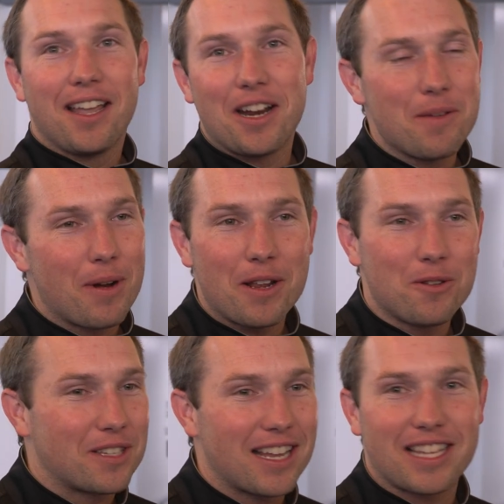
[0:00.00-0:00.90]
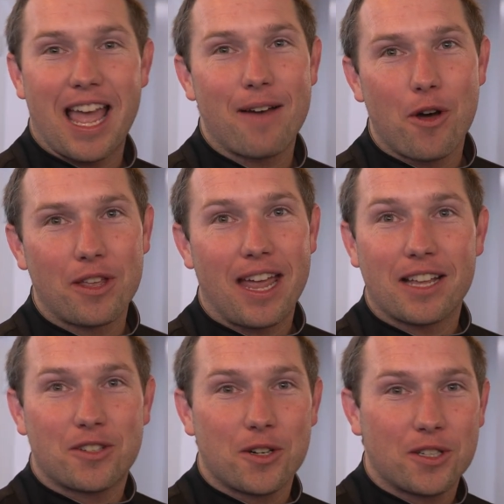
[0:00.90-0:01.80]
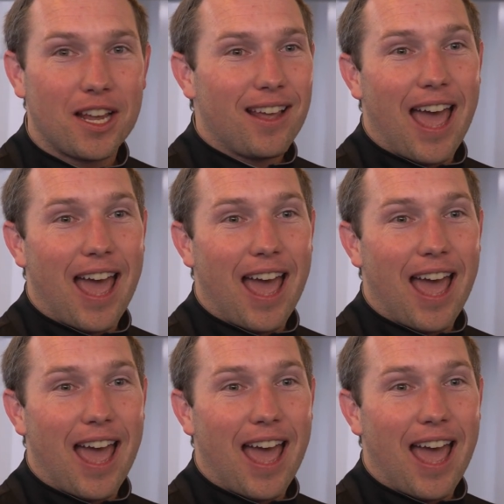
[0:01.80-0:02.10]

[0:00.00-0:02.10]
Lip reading: Anybody who says they have all the answers